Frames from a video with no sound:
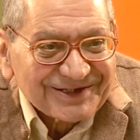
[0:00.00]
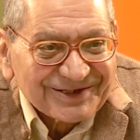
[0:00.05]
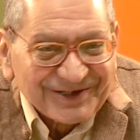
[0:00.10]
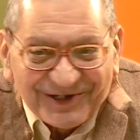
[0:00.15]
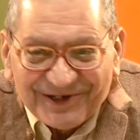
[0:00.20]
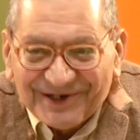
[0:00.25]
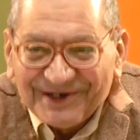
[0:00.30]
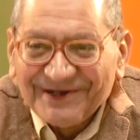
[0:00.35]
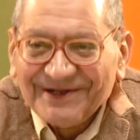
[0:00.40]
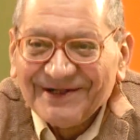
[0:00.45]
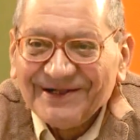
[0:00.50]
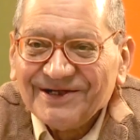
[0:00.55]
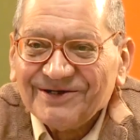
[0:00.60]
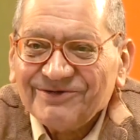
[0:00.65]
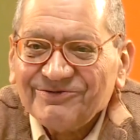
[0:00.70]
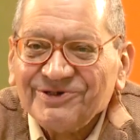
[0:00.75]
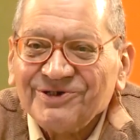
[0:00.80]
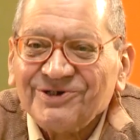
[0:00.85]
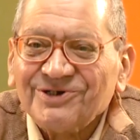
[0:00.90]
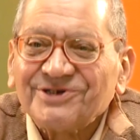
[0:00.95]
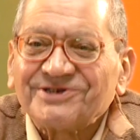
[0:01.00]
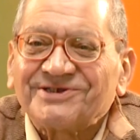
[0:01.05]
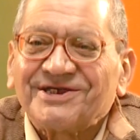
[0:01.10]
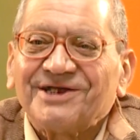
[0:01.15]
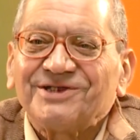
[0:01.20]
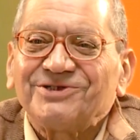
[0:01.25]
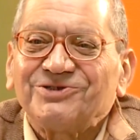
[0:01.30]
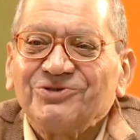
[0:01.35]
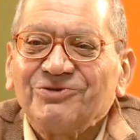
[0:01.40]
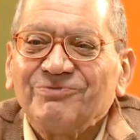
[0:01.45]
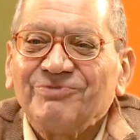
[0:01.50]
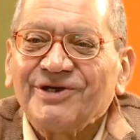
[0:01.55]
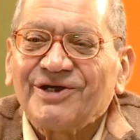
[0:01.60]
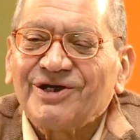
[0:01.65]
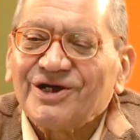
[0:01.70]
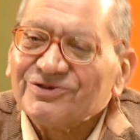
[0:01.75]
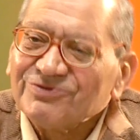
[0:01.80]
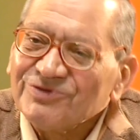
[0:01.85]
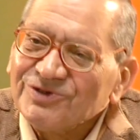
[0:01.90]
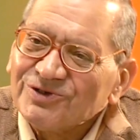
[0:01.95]
So we don't search you
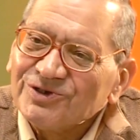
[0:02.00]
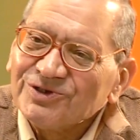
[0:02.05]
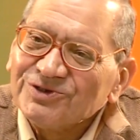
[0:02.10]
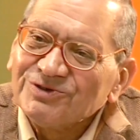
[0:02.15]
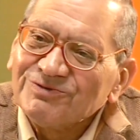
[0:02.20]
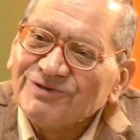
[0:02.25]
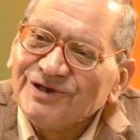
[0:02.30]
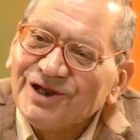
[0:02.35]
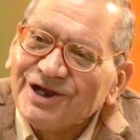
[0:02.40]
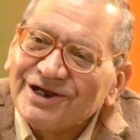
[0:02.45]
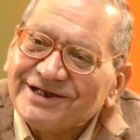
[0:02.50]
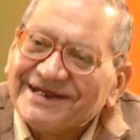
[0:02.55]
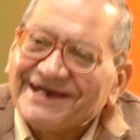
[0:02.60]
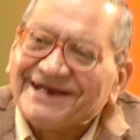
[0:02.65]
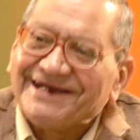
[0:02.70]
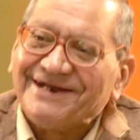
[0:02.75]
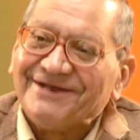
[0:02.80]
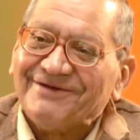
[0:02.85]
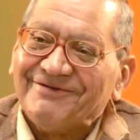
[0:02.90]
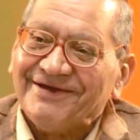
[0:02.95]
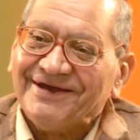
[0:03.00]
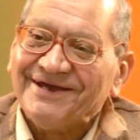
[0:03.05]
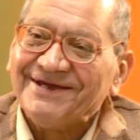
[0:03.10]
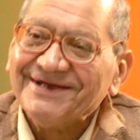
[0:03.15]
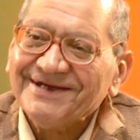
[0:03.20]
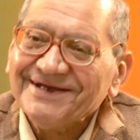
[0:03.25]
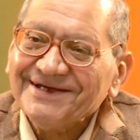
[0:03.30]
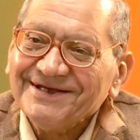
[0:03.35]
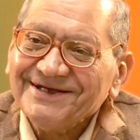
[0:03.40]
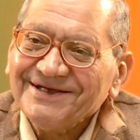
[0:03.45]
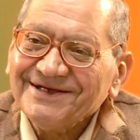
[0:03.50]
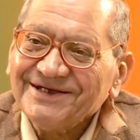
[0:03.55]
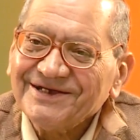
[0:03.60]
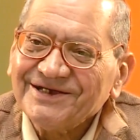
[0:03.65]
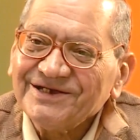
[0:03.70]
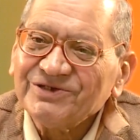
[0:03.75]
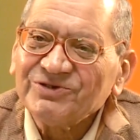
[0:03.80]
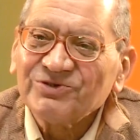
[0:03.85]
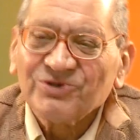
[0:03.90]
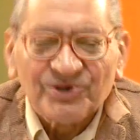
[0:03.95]
because we know you will not take it away.
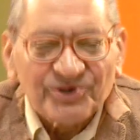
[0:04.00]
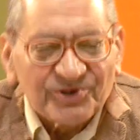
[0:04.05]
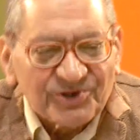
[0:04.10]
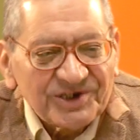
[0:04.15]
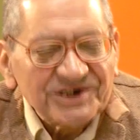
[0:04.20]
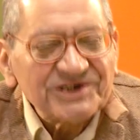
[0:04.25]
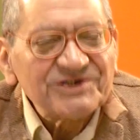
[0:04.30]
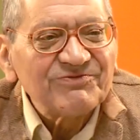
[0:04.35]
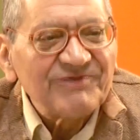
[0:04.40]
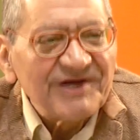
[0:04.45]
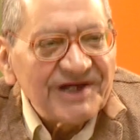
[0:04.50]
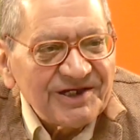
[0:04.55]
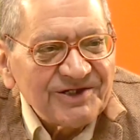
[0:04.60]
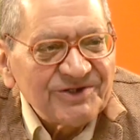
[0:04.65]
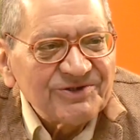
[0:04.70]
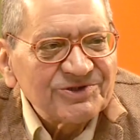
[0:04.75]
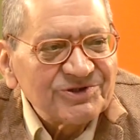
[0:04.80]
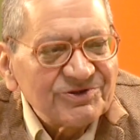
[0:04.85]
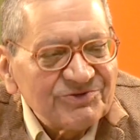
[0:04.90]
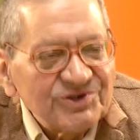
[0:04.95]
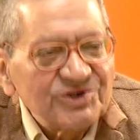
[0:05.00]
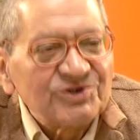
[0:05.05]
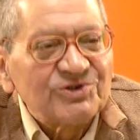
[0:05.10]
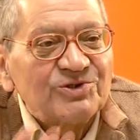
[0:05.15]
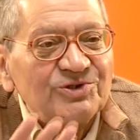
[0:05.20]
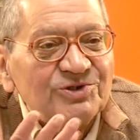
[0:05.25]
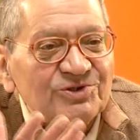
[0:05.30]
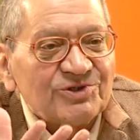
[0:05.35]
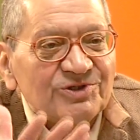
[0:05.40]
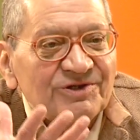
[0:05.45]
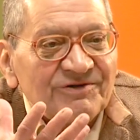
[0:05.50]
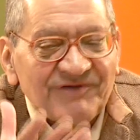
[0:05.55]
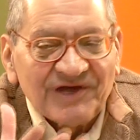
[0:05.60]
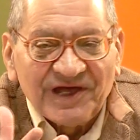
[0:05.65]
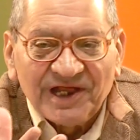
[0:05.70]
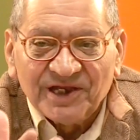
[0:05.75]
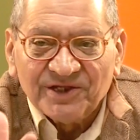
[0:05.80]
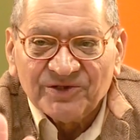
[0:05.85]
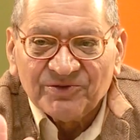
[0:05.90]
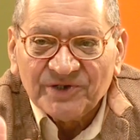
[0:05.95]
You don't know its value, so we don't know the
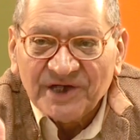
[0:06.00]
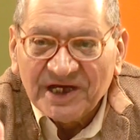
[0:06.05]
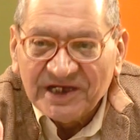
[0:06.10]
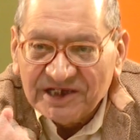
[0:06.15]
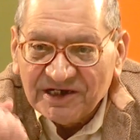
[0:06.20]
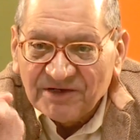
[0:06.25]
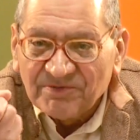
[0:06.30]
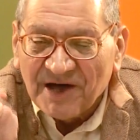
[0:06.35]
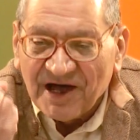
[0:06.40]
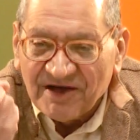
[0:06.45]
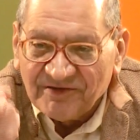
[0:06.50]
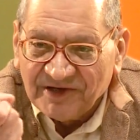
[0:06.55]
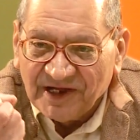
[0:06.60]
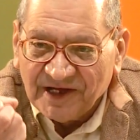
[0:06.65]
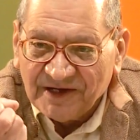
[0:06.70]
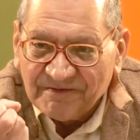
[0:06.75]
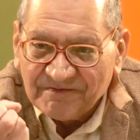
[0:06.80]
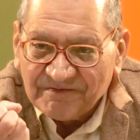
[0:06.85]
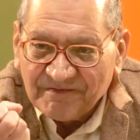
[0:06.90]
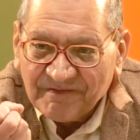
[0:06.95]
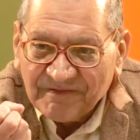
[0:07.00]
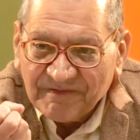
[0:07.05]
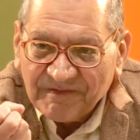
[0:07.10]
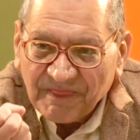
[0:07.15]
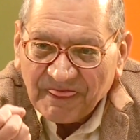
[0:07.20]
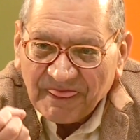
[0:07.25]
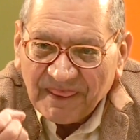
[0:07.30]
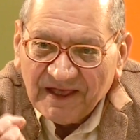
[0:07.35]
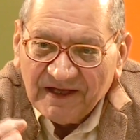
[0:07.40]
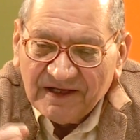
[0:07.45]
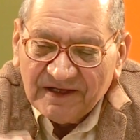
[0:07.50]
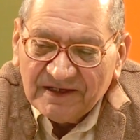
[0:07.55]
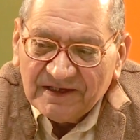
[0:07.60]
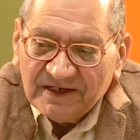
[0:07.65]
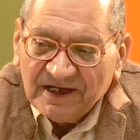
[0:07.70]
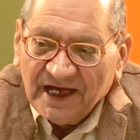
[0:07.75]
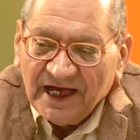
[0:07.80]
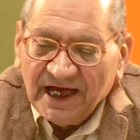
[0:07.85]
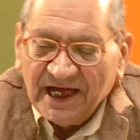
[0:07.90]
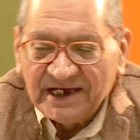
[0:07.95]
value. Heen bhavna.
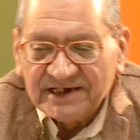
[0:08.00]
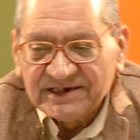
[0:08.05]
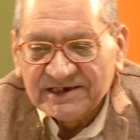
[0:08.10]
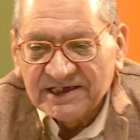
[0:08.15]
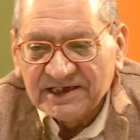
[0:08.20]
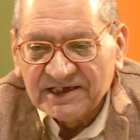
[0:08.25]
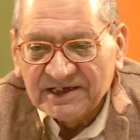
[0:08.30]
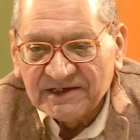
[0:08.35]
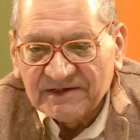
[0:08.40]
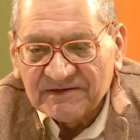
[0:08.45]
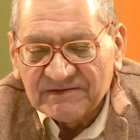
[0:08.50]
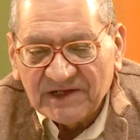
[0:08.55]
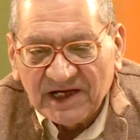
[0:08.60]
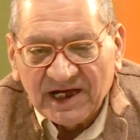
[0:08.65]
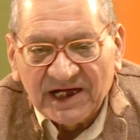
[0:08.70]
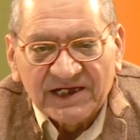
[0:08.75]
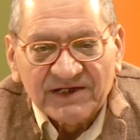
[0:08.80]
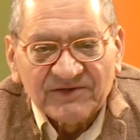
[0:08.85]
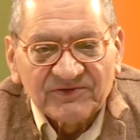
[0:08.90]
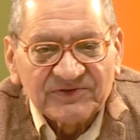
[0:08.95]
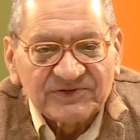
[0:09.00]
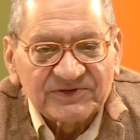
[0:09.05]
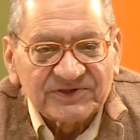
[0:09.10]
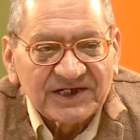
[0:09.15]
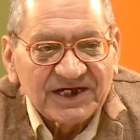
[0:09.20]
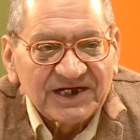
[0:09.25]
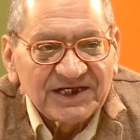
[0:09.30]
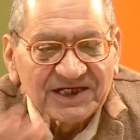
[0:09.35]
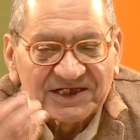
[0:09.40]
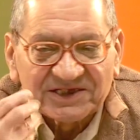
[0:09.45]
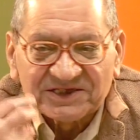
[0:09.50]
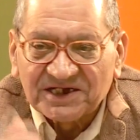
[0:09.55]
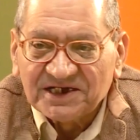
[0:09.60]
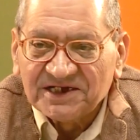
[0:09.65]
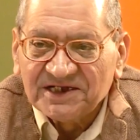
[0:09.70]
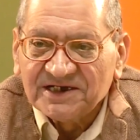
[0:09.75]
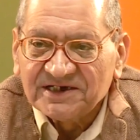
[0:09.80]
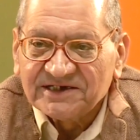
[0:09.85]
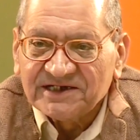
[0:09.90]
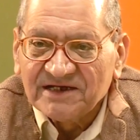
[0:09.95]
And I said
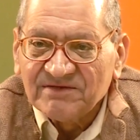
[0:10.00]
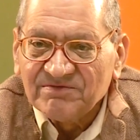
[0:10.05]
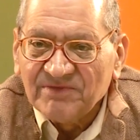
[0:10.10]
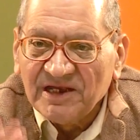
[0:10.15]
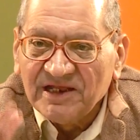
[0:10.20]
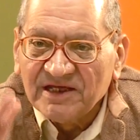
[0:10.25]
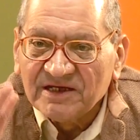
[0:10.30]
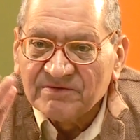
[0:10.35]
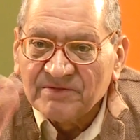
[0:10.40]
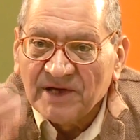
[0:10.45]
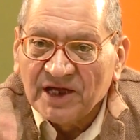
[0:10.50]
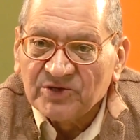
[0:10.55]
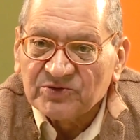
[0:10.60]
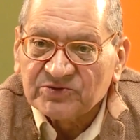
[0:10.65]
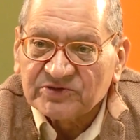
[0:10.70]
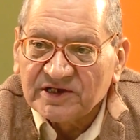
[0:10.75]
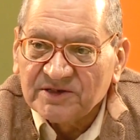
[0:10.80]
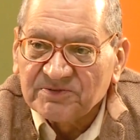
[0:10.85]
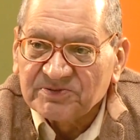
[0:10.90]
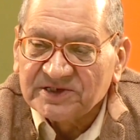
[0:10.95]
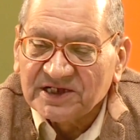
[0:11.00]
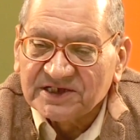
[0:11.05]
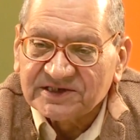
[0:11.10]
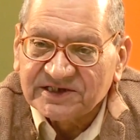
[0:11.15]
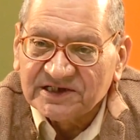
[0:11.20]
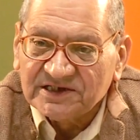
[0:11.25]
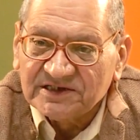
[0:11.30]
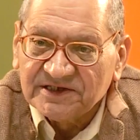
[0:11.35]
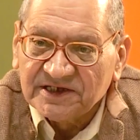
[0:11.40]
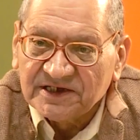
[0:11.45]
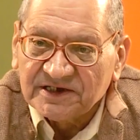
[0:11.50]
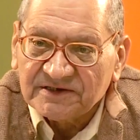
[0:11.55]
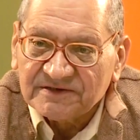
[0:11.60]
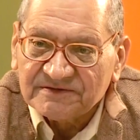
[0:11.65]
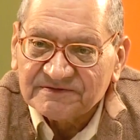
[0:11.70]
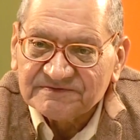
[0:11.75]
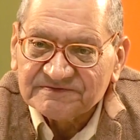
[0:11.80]
yesterday, 10 million manuscripts are still there.